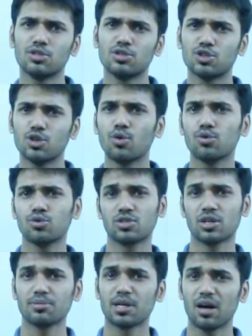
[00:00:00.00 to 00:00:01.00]
show
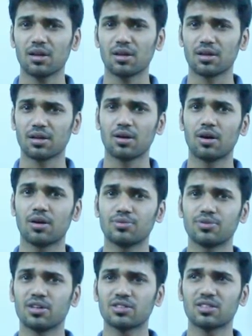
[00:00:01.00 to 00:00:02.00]
some color, or
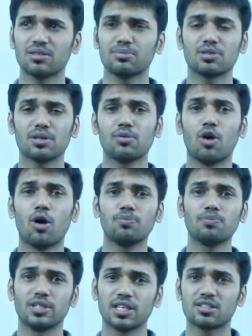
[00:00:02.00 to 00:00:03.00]
if you ask them some
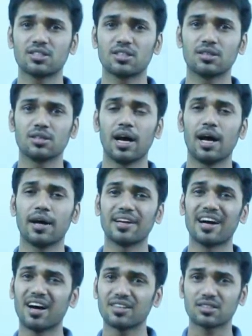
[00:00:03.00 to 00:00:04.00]
objects
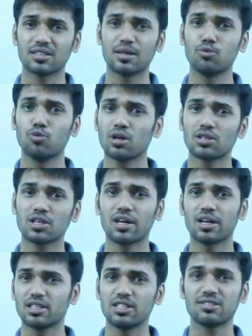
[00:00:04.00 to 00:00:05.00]
and ask them what
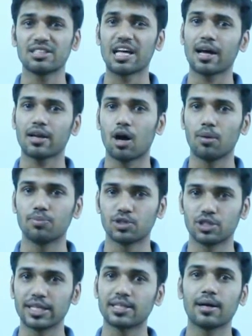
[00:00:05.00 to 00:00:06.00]
color is that
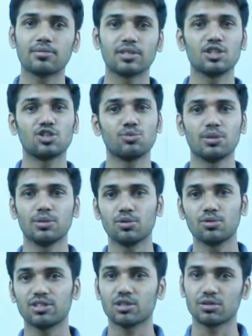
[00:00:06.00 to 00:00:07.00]
object, and they should be able
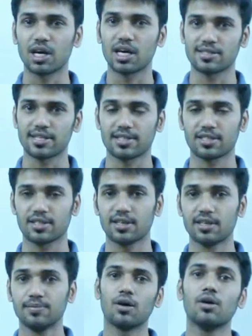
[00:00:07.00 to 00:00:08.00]
to recognize it.
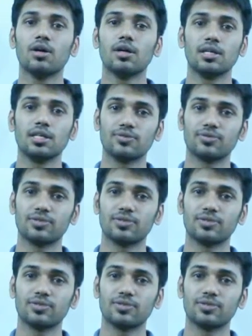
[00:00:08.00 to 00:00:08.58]
Now if